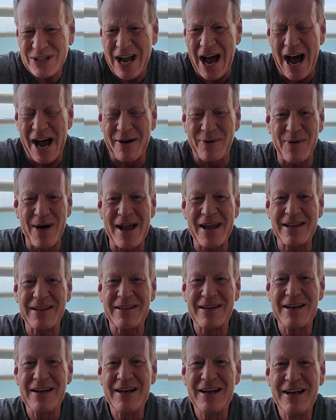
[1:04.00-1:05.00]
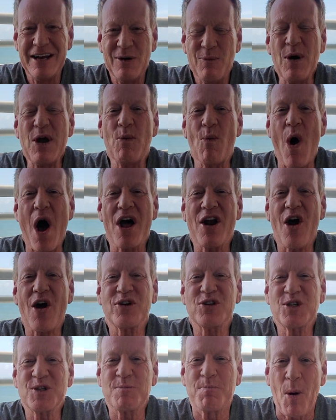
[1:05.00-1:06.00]
guy, right? We want
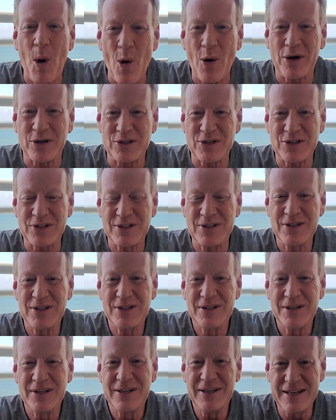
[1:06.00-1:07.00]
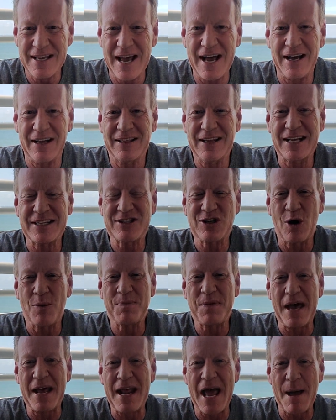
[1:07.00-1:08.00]
our sports. Yeah, let's hope
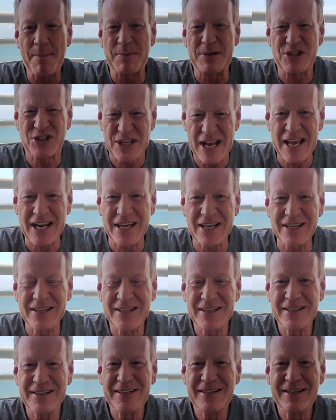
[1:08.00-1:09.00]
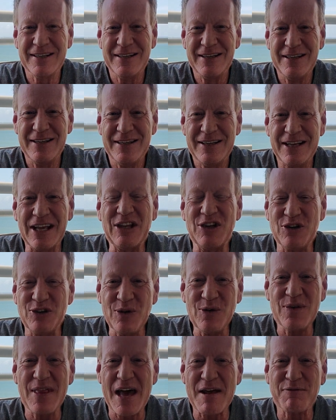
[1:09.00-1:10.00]
that happens. Santa, can you
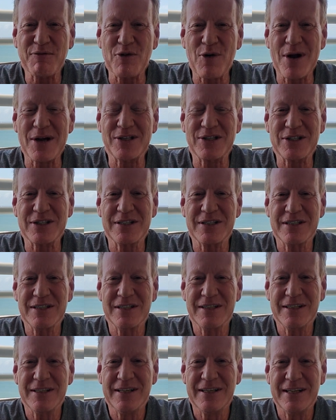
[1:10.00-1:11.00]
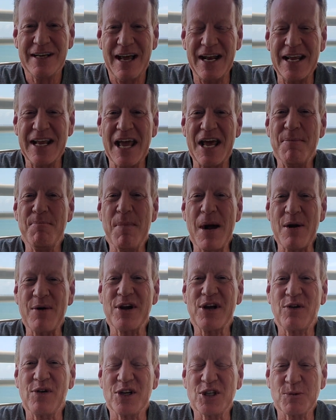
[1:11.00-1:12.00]
do that for us? And again,
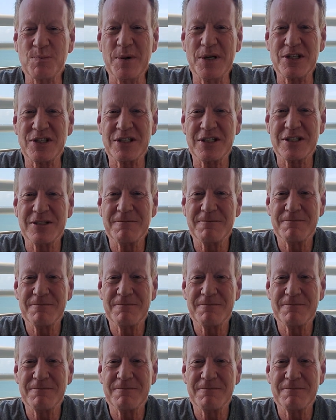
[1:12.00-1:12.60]
Merry Christmas.